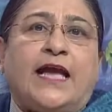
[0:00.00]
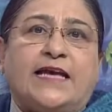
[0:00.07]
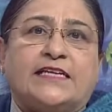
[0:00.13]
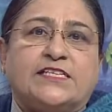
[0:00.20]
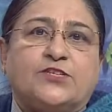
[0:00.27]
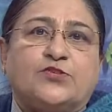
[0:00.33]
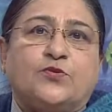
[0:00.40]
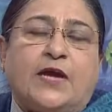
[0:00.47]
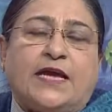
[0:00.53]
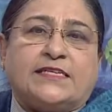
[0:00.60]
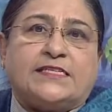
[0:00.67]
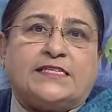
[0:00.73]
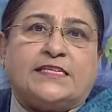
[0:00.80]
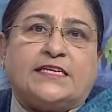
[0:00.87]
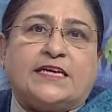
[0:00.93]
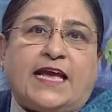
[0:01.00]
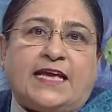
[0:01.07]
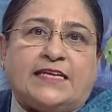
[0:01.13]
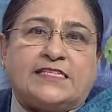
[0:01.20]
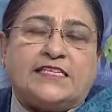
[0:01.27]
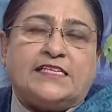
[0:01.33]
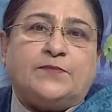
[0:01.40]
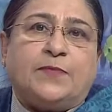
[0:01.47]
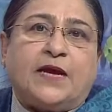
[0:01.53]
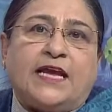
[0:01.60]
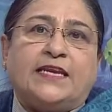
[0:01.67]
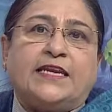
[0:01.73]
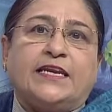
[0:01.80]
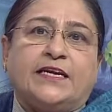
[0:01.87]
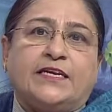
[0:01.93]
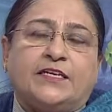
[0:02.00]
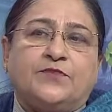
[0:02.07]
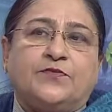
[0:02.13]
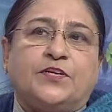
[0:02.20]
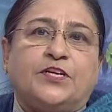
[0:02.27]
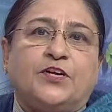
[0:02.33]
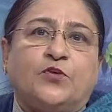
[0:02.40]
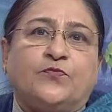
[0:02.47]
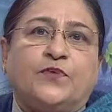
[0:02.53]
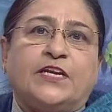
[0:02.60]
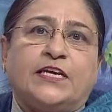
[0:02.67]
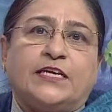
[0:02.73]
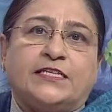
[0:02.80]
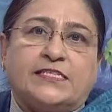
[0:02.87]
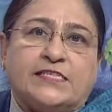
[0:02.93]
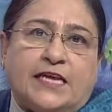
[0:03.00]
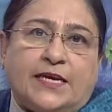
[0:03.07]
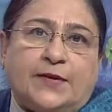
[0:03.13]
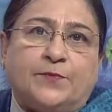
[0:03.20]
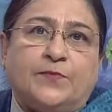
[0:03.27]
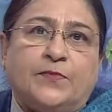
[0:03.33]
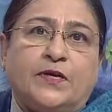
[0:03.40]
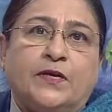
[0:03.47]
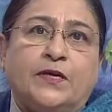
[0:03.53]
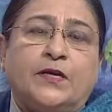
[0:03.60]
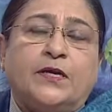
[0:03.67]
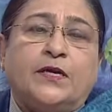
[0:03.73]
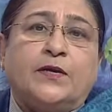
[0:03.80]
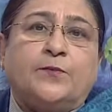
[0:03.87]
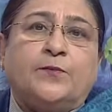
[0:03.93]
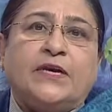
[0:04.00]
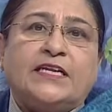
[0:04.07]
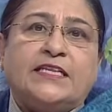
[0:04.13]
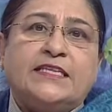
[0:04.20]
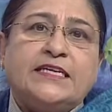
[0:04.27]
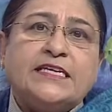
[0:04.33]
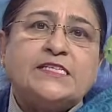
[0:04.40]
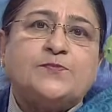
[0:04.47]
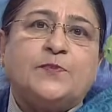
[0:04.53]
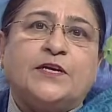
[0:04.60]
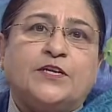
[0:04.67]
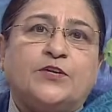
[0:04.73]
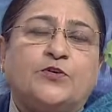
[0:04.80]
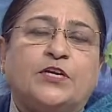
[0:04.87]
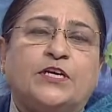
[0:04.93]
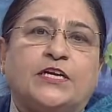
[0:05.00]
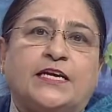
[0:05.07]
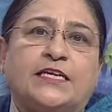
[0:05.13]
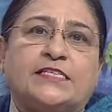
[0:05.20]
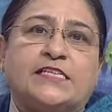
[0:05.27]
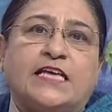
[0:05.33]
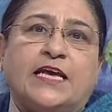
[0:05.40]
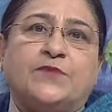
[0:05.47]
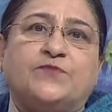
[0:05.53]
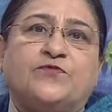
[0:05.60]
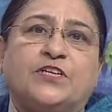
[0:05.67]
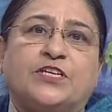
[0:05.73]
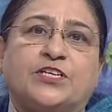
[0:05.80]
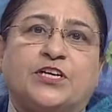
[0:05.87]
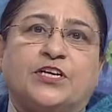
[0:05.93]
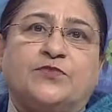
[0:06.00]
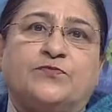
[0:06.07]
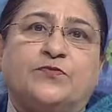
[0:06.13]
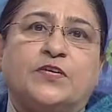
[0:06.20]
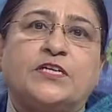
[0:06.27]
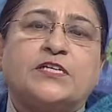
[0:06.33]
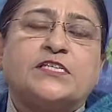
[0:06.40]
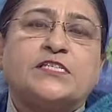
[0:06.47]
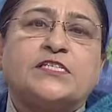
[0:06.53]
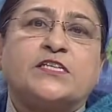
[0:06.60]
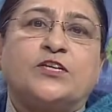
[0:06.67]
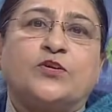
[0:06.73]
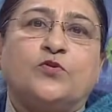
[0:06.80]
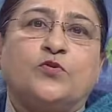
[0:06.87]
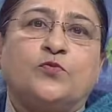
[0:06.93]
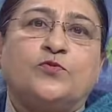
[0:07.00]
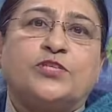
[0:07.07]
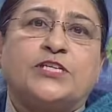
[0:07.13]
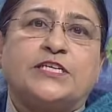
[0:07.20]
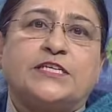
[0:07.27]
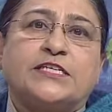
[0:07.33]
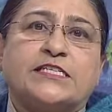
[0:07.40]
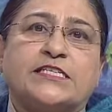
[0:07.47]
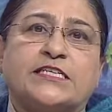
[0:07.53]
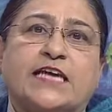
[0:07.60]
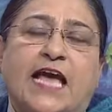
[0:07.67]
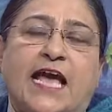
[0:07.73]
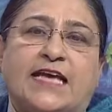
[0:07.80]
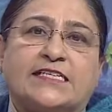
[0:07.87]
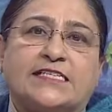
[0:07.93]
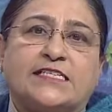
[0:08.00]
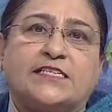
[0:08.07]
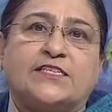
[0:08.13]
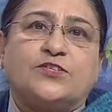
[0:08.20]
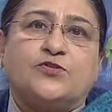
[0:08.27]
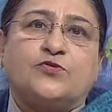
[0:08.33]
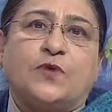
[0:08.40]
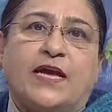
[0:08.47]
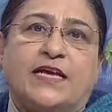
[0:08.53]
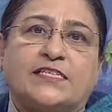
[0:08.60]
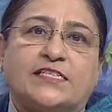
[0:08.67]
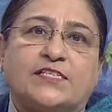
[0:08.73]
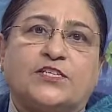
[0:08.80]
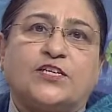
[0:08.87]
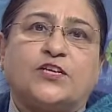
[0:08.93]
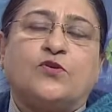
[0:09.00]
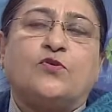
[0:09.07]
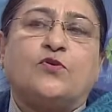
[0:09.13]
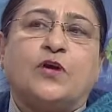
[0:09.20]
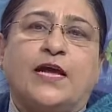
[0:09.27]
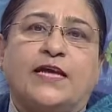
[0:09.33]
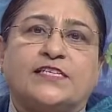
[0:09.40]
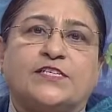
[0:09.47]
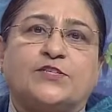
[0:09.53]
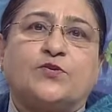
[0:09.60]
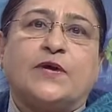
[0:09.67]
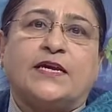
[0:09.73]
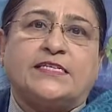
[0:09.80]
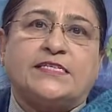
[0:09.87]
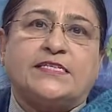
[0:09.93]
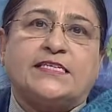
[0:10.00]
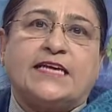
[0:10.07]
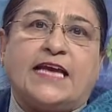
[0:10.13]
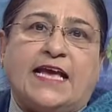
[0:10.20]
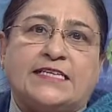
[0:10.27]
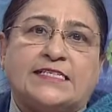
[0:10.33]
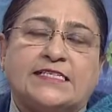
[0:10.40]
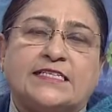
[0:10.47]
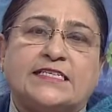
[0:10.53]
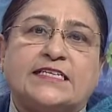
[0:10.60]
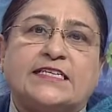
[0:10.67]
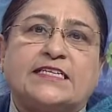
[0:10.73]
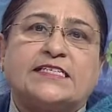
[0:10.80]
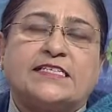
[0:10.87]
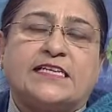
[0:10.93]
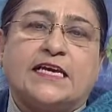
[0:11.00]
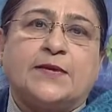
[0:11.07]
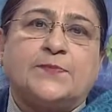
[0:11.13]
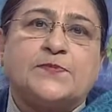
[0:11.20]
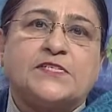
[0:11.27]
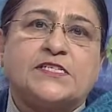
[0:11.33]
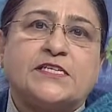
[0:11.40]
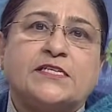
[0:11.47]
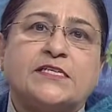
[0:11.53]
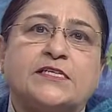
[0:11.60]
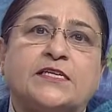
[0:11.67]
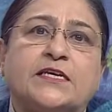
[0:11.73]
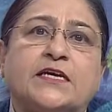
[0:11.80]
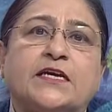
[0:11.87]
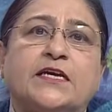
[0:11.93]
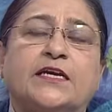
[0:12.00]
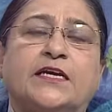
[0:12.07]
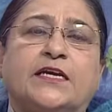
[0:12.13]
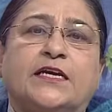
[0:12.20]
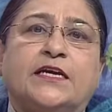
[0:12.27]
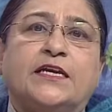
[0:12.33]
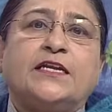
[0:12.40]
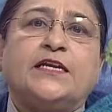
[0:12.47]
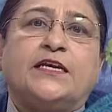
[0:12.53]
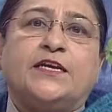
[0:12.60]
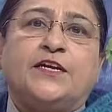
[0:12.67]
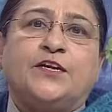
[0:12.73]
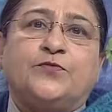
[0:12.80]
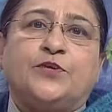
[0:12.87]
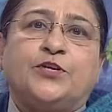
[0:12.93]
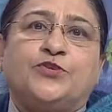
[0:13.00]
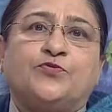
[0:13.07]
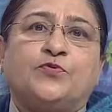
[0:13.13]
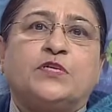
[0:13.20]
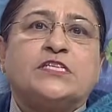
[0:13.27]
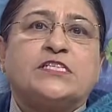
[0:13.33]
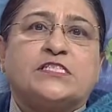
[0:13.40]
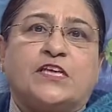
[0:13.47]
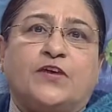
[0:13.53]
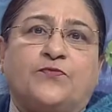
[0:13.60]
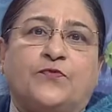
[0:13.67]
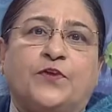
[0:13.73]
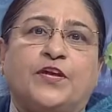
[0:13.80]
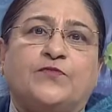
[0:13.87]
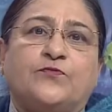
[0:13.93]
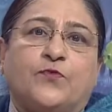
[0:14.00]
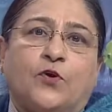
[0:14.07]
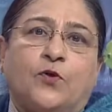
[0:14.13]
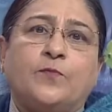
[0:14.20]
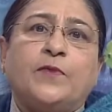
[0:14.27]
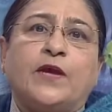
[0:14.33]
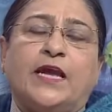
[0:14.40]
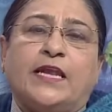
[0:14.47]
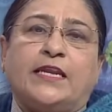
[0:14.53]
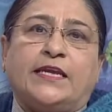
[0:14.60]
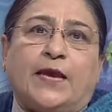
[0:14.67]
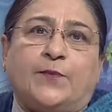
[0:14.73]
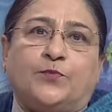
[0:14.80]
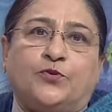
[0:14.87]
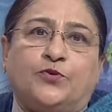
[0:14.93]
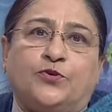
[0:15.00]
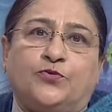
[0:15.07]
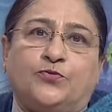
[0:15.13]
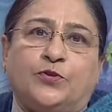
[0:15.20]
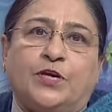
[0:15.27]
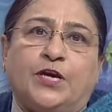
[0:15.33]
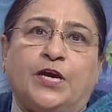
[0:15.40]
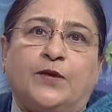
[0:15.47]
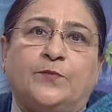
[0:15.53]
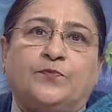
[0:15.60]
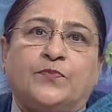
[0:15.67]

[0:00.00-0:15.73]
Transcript: acetoacetic acid by an activity of an enzyme. But this particular enzyme which converts homogentisic acid to acetoacetic acid is absent in individuals suffering from alkaptonuria.